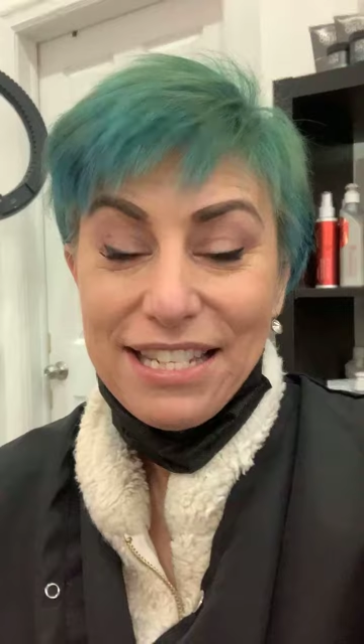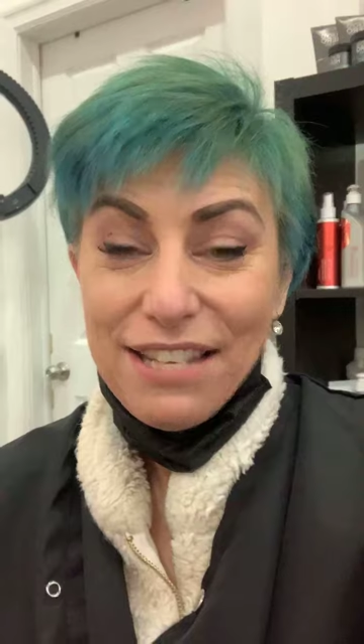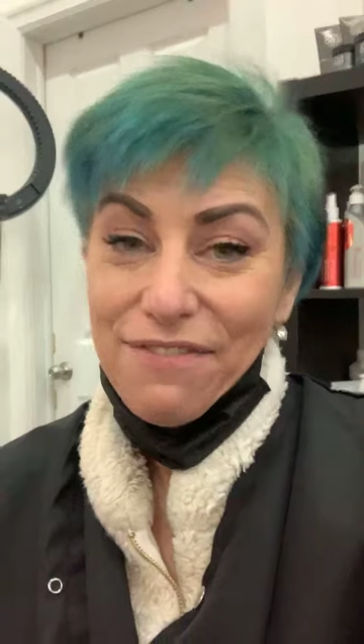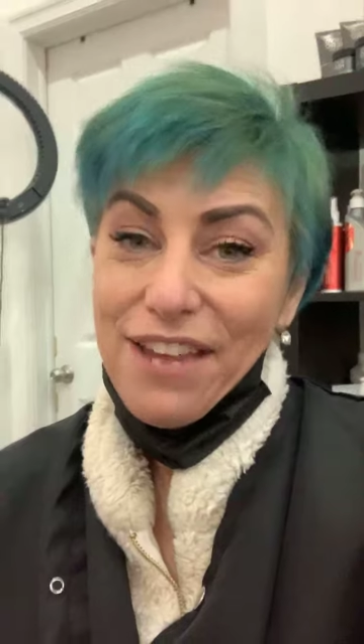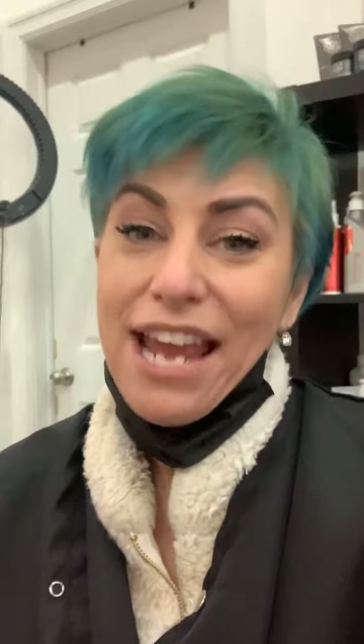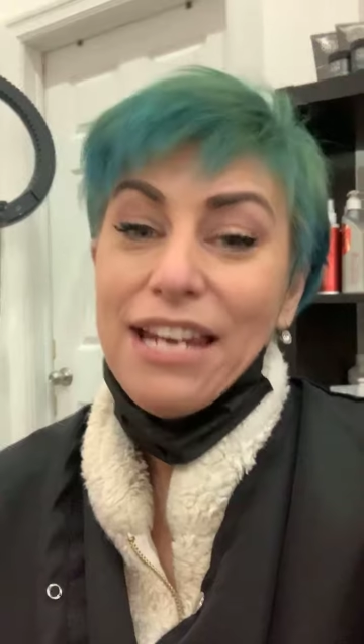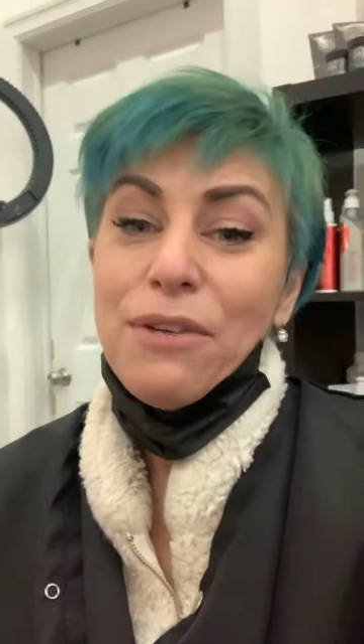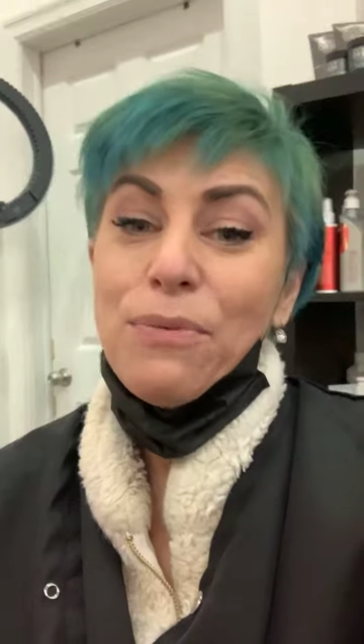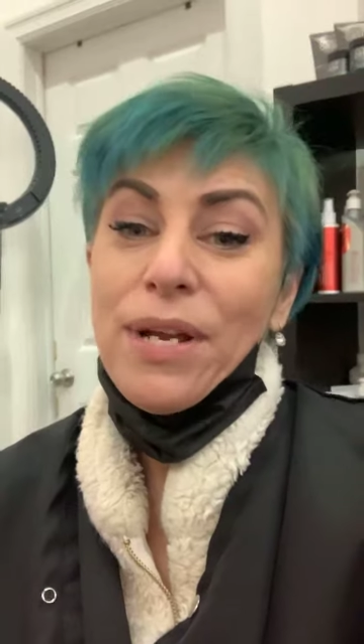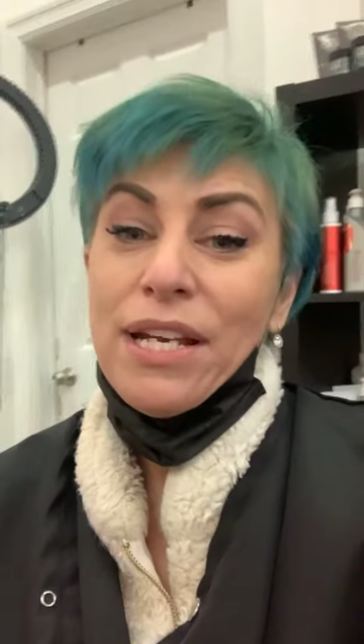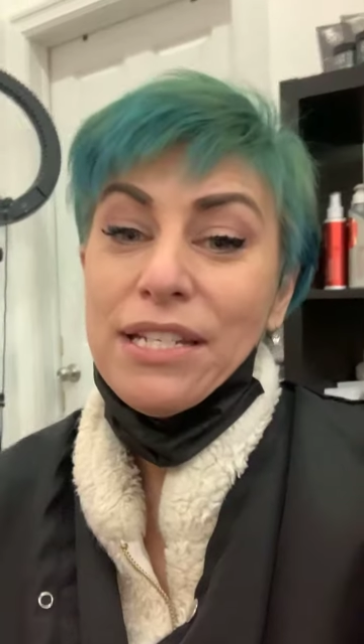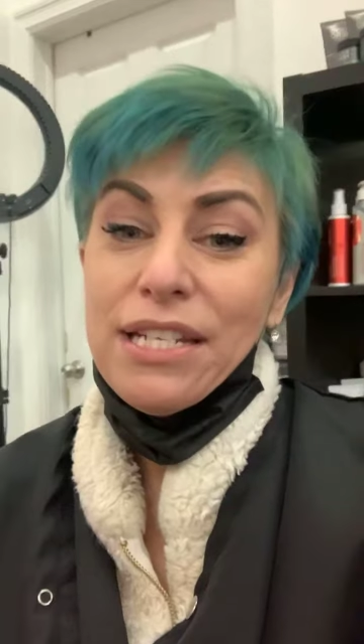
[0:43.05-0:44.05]
If
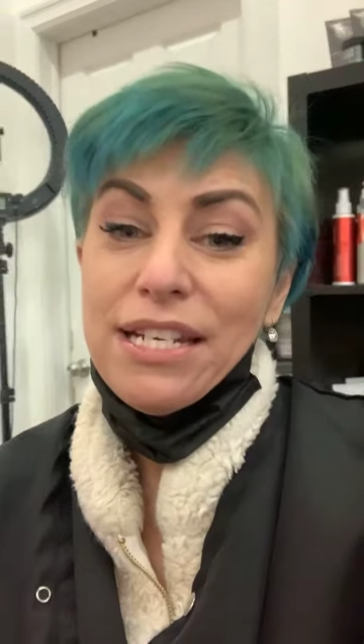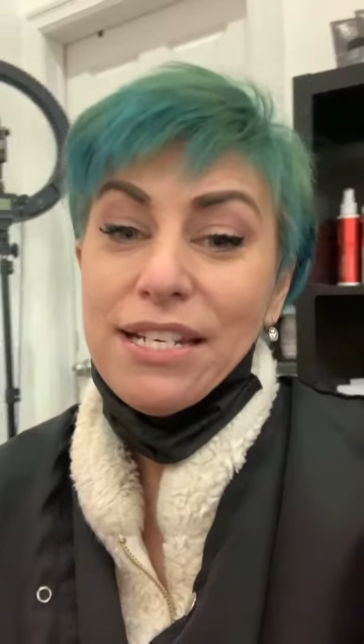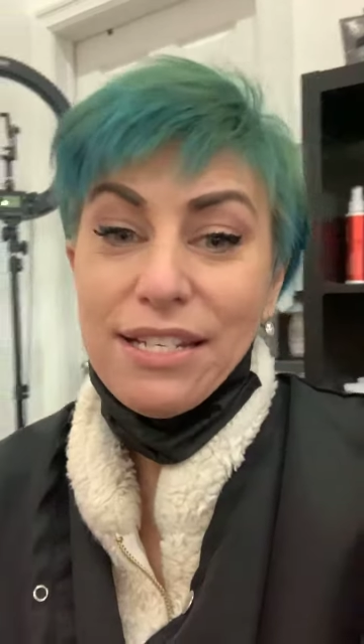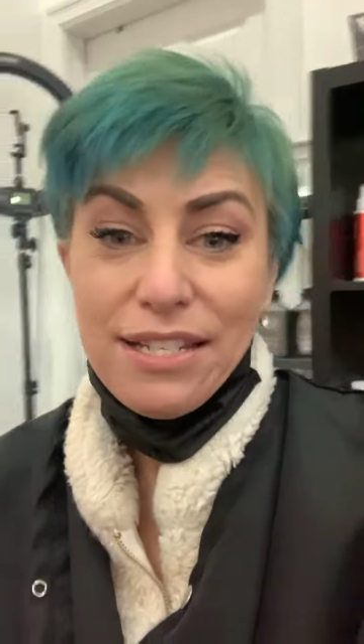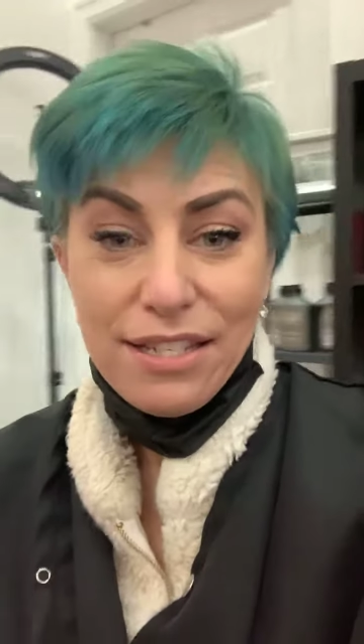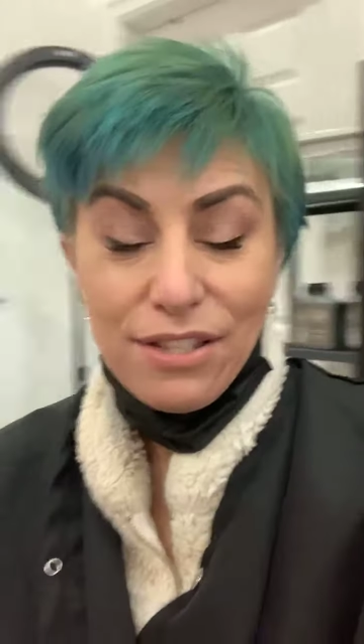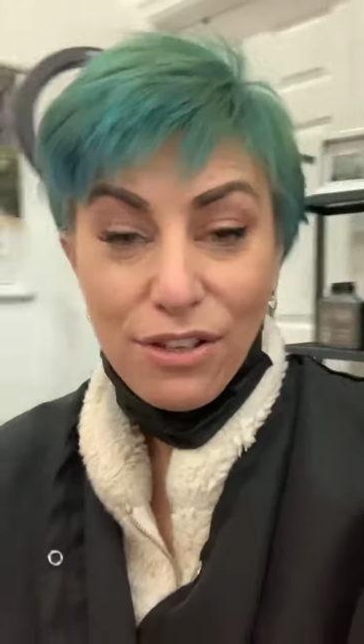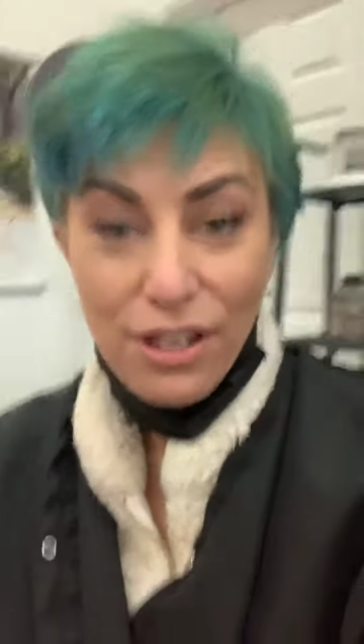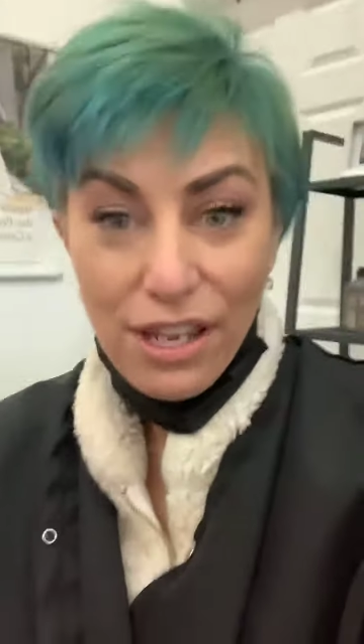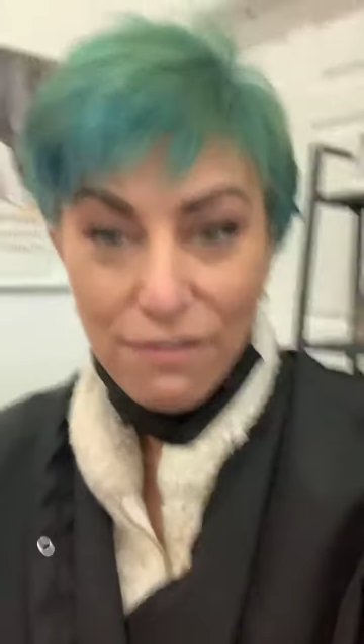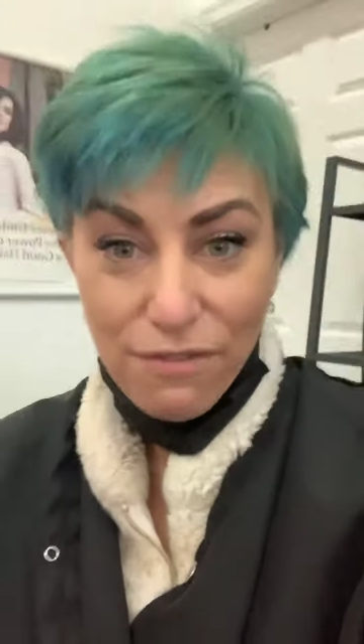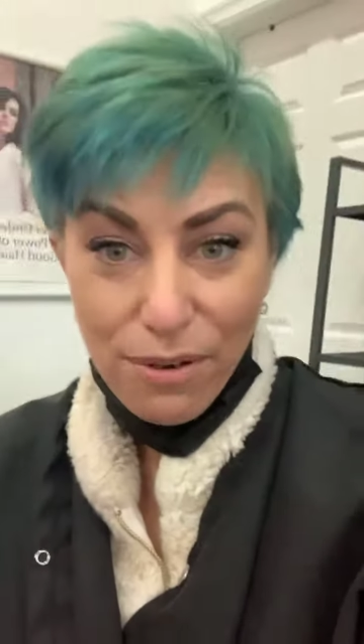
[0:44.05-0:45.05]
anyone is
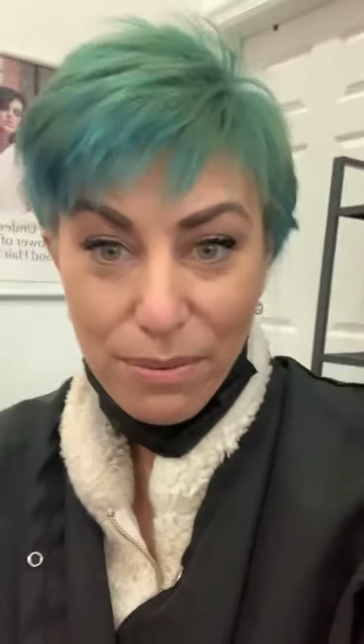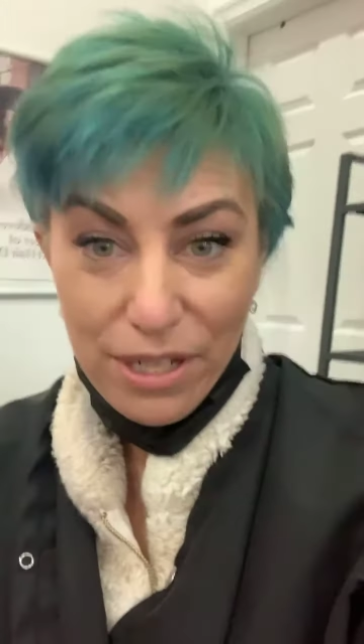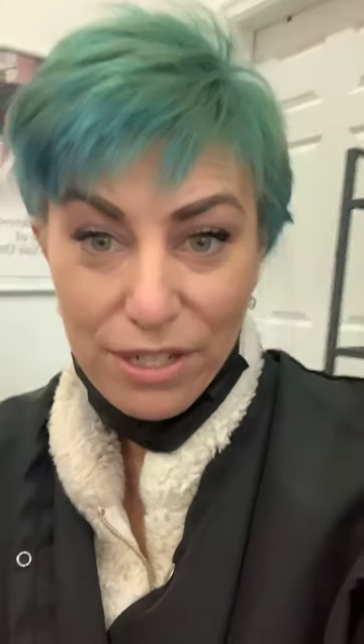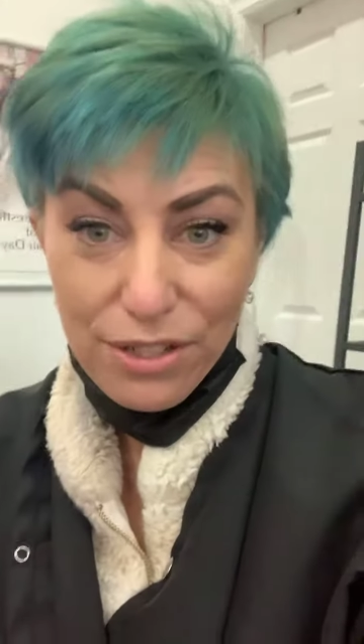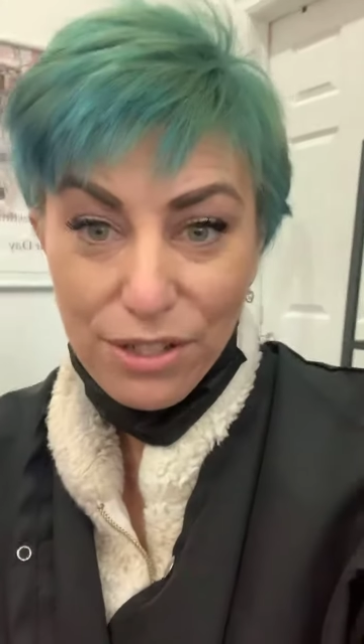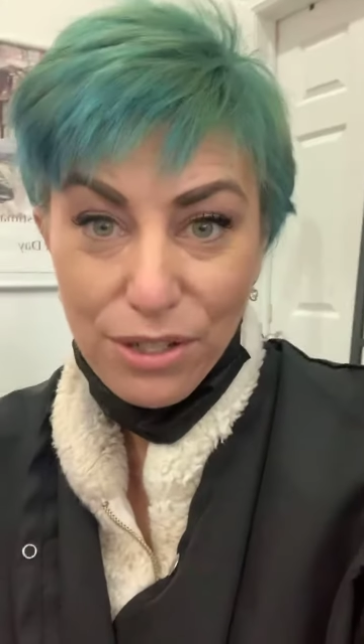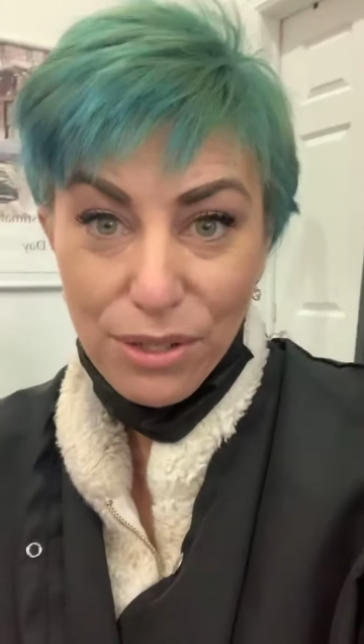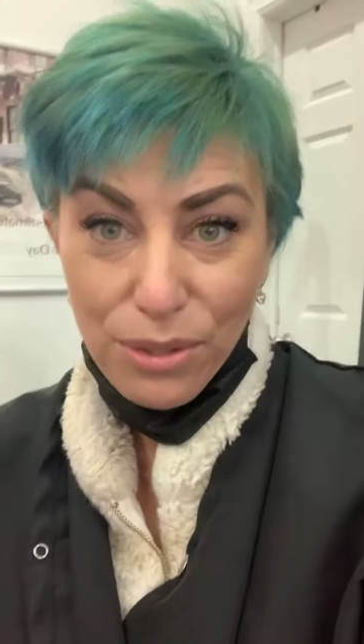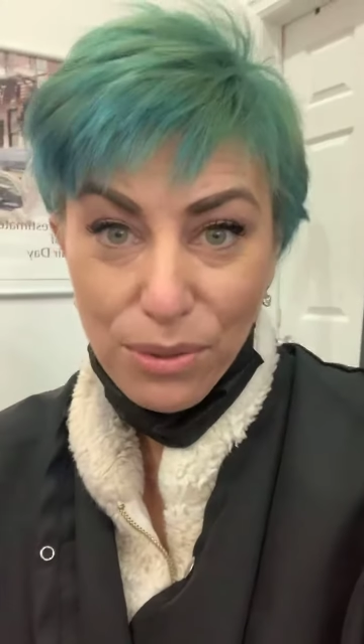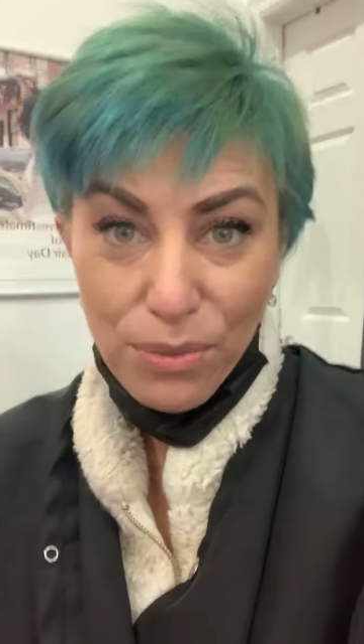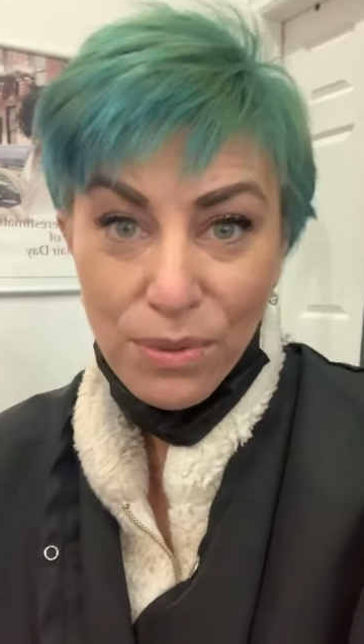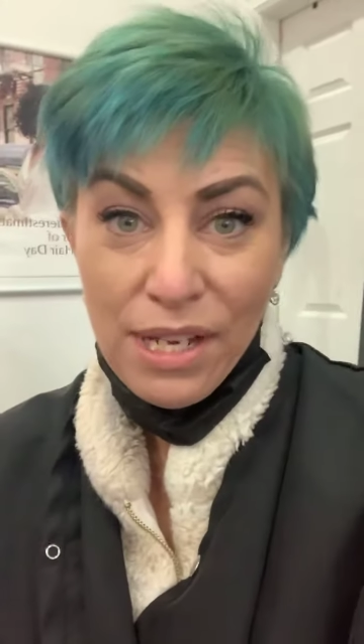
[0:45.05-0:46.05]
looking forward
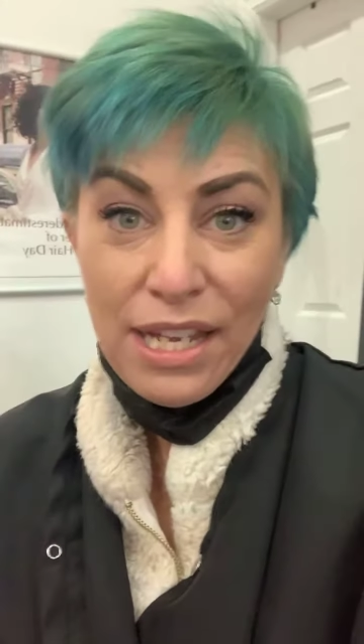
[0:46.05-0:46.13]
to